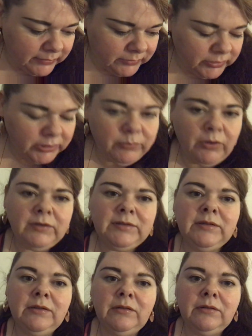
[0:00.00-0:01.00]
So you are
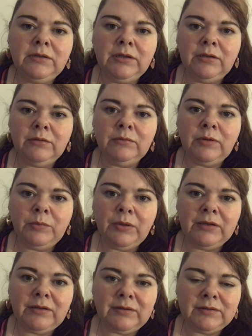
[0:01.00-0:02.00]
still
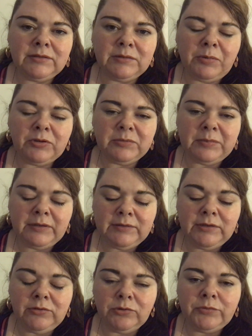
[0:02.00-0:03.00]
aware that this is a
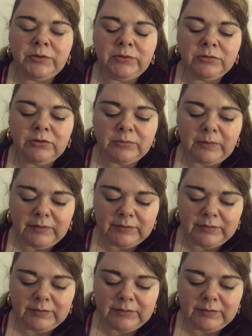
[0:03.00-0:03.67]
possibility in your future as well.